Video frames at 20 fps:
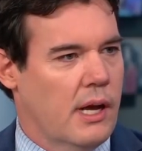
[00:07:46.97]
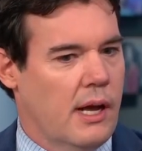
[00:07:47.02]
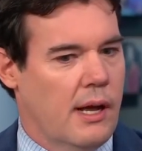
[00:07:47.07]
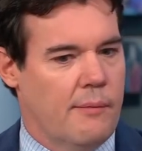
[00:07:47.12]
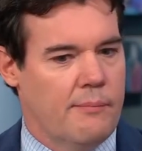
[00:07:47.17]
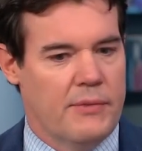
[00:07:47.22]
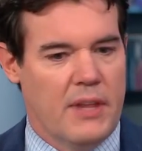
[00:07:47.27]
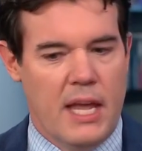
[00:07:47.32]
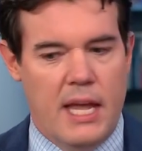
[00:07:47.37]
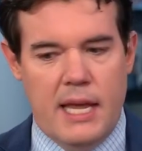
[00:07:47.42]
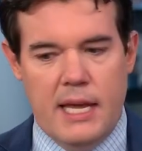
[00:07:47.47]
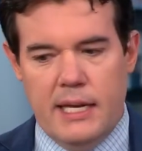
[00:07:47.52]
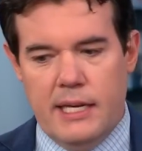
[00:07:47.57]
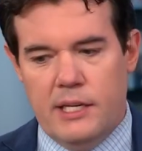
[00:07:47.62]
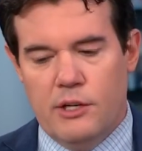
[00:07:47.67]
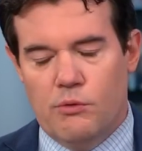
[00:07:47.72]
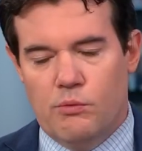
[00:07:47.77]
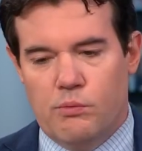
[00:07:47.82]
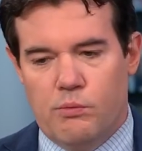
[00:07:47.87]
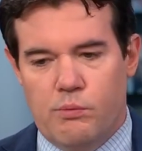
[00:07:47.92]
Um,
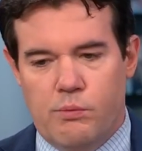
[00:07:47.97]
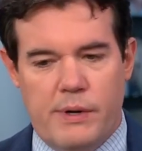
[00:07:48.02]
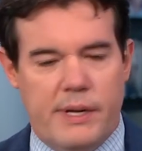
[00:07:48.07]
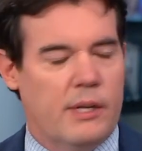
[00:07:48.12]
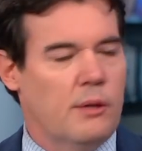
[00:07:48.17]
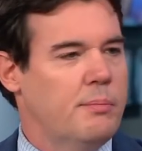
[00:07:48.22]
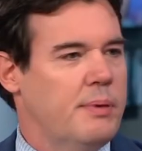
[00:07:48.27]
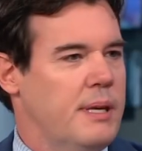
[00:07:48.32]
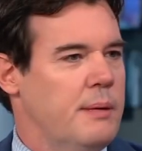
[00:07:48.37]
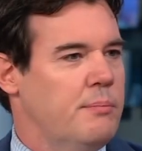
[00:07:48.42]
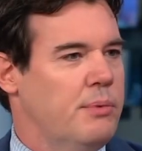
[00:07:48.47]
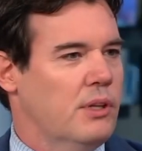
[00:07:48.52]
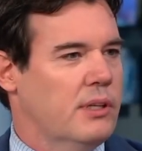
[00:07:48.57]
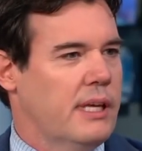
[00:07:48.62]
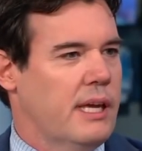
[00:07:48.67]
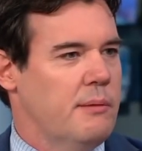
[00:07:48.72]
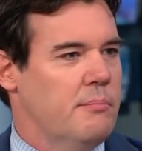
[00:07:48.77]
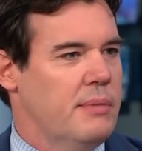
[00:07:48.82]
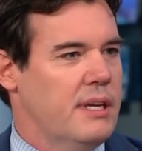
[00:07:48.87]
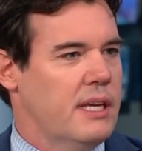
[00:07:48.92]
you know, real people
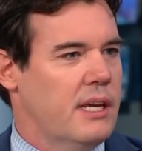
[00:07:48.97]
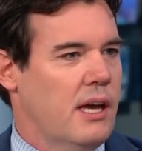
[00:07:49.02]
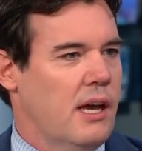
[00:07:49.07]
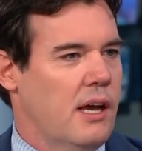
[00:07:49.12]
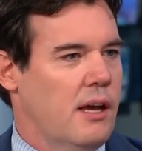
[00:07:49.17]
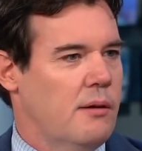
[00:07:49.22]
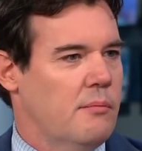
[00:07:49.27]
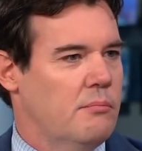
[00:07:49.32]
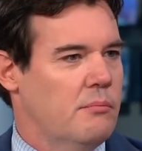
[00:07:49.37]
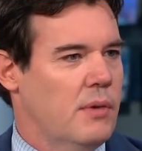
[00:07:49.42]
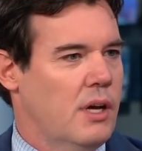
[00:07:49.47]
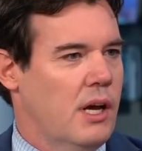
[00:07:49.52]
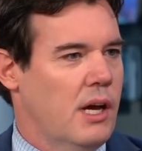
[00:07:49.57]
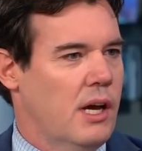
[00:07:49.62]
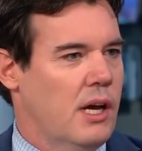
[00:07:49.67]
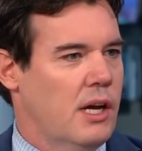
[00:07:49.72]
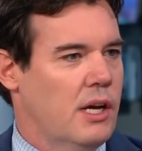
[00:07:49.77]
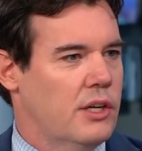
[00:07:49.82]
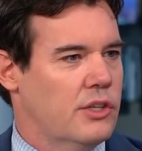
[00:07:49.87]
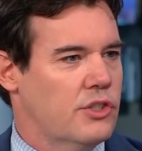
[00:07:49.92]
can become
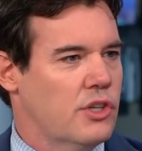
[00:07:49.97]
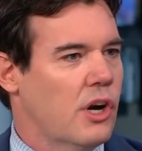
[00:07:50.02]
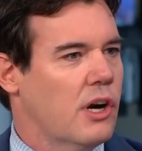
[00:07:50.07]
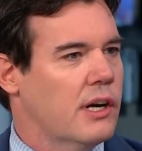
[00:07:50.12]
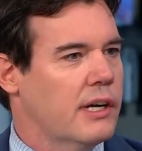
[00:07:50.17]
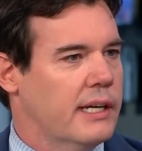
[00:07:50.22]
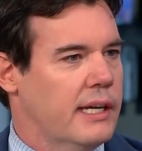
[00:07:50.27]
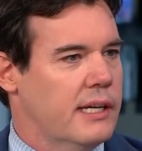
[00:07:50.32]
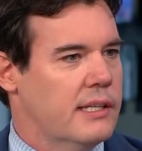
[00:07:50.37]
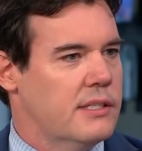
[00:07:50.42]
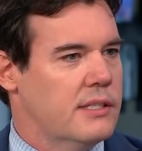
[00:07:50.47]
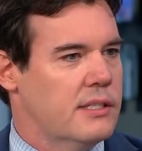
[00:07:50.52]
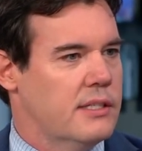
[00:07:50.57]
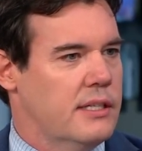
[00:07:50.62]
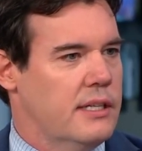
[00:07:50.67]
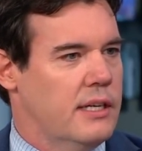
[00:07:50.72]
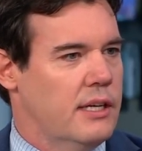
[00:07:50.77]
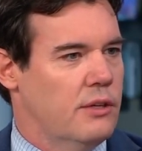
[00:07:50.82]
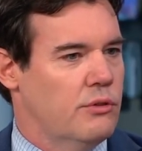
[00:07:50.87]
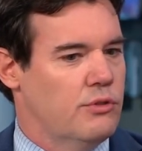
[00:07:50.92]
uh,
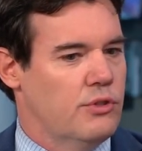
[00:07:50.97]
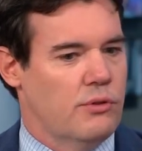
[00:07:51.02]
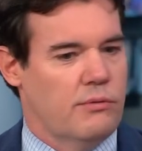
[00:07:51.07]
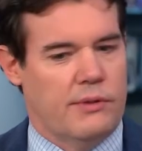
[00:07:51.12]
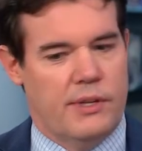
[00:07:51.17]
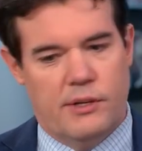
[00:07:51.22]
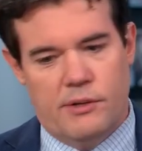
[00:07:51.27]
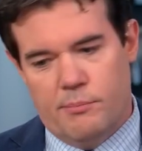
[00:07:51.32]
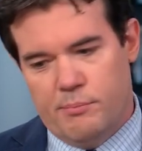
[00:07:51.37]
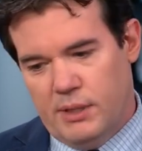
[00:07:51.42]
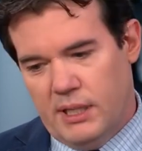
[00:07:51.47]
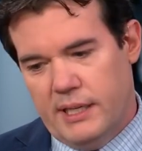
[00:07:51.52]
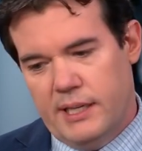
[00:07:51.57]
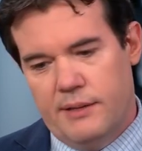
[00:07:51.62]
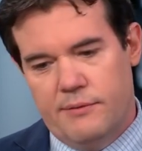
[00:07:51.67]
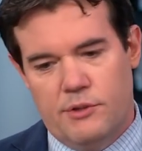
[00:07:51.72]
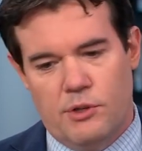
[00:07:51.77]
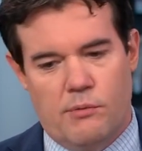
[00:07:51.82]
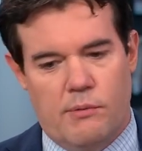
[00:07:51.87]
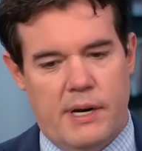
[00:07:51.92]
targets. You know, there are
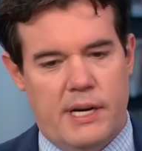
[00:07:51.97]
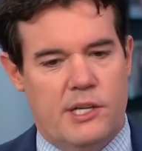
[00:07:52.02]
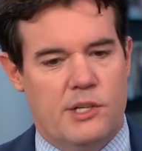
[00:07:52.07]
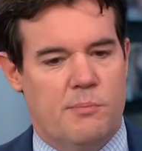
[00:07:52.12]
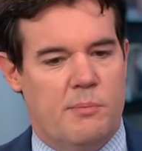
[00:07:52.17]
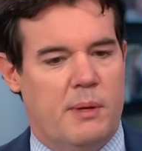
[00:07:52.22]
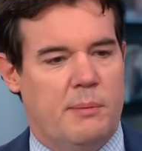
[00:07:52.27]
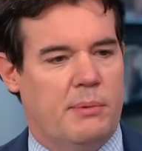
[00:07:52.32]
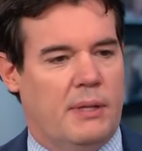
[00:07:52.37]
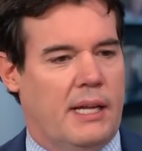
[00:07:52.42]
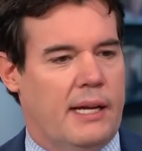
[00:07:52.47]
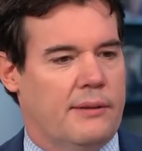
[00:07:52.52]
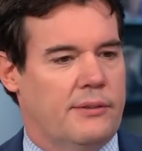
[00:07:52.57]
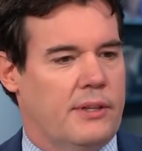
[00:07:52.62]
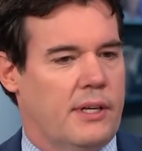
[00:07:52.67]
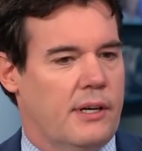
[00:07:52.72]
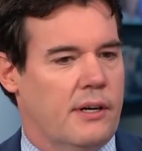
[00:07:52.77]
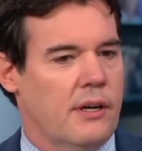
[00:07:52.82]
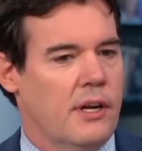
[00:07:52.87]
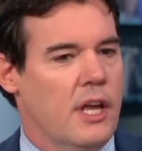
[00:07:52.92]
plenty of deranged people
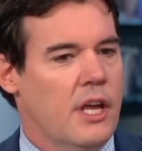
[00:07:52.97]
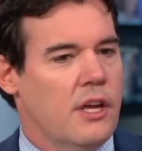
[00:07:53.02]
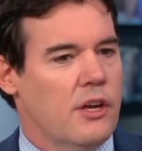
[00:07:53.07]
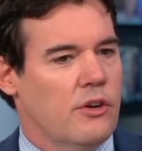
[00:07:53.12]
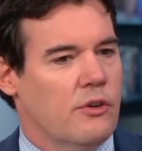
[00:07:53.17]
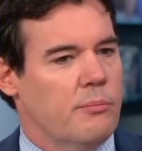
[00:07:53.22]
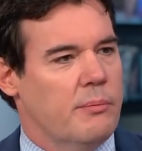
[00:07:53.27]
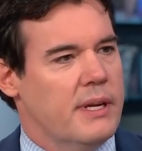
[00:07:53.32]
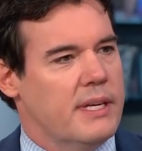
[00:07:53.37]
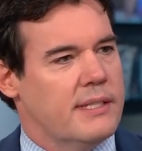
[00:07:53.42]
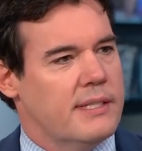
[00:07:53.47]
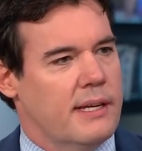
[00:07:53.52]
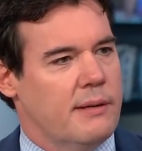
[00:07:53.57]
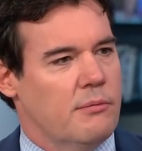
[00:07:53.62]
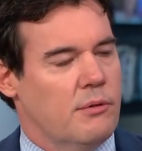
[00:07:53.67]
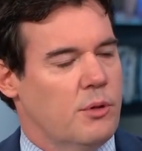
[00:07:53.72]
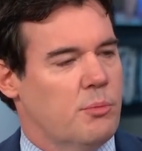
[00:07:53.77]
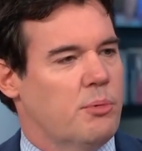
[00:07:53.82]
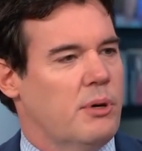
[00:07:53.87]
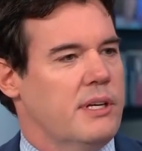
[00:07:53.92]
out there who may say,
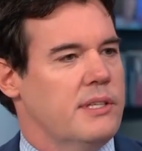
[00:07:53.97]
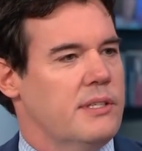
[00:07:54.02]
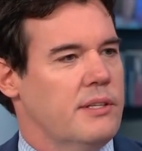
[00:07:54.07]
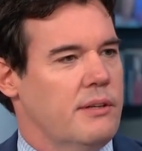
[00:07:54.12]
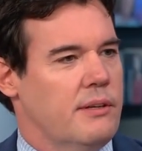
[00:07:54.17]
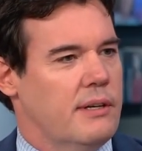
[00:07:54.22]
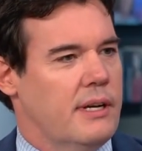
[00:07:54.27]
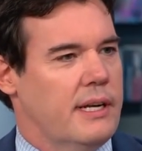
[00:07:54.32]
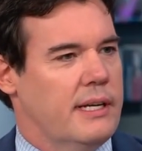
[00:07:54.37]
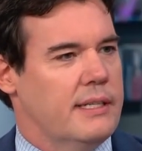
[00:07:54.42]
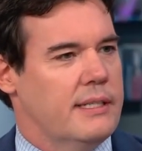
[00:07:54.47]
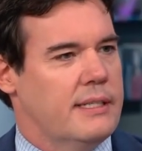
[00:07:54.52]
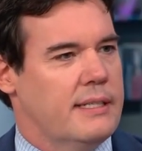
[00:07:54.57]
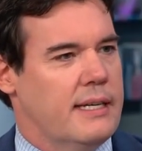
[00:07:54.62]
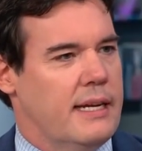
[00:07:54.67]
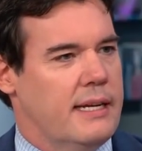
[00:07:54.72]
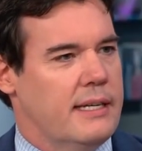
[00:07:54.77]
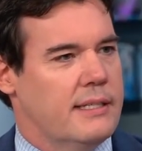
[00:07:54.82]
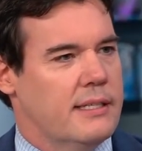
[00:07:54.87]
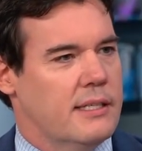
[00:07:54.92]
well, the President of the United
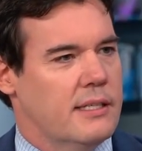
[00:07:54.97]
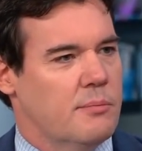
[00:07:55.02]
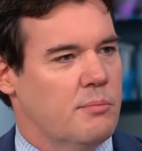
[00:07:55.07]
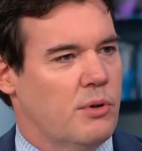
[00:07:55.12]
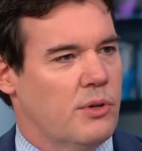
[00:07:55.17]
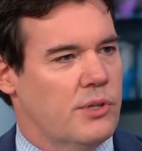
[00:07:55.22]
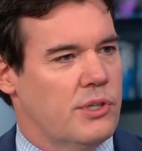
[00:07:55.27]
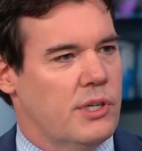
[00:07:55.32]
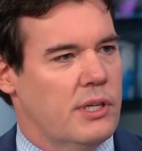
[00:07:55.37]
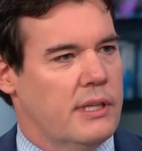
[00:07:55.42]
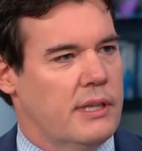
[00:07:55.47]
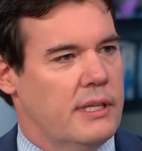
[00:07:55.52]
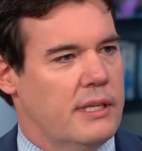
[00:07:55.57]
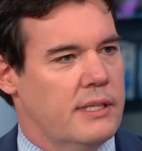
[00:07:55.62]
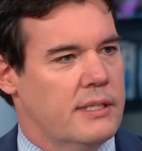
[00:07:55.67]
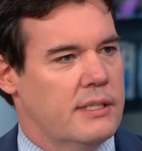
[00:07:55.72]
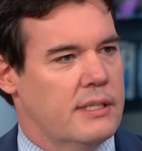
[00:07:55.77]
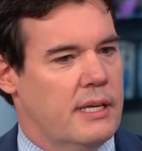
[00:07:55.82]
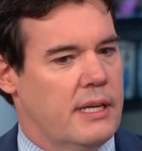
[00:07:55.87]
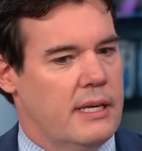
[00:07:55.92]
States is pushing
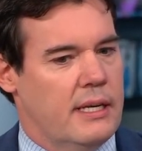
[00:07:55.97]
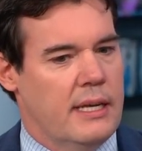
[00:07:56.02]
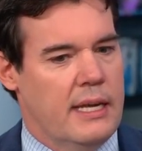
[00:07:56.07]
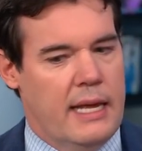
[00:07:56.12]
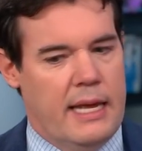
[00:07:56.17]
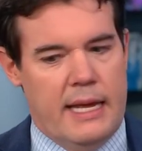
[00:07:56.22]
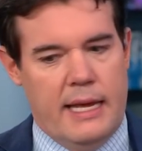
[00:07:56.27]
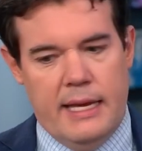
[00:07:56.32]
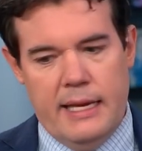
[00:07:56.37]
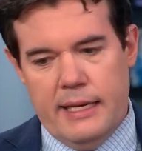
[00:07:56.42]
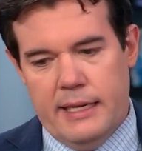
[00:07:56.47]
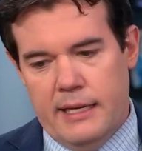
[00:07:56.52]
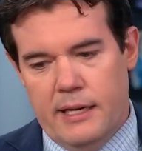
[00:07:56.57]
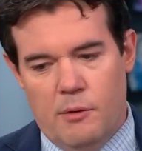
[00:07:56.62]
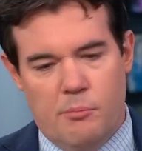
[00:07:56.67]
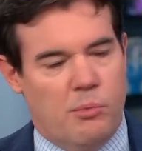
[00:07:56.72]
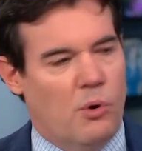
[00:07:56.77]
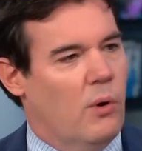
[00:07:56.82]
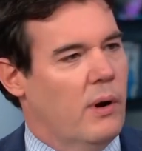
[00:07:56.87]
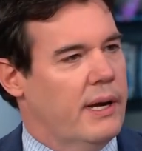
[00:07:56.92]
this. And Well, look at
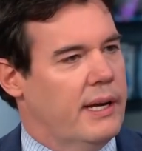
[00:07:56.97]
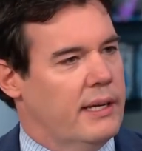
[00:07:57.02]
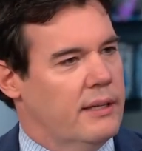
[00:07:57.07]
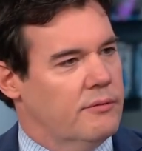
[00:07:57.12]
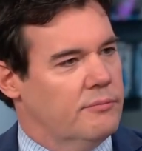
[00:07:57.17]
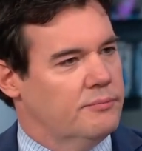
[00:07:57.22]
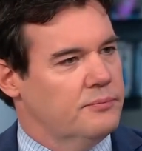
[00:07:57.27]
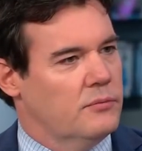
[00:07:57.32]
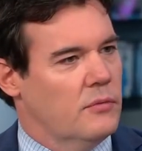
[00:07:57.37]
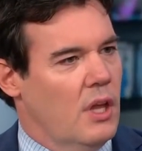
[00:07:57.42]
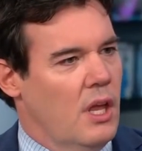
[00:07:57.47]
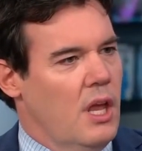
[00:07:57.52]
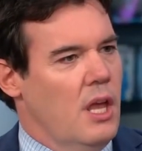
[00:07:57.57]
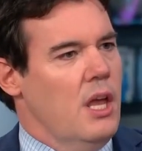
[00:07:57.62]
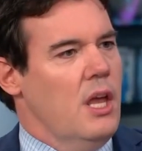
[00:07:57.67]
know, Cesar boy, Sayoc,